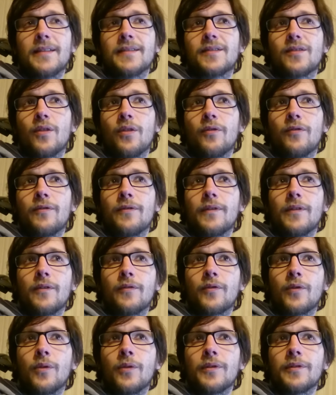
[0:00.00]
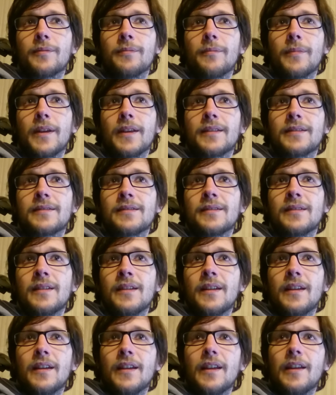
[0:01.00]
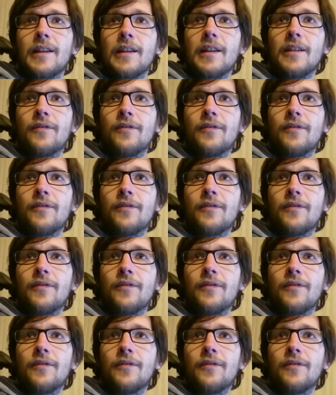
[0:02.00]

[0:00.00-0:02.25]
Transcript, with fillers: it depends, of, of course, but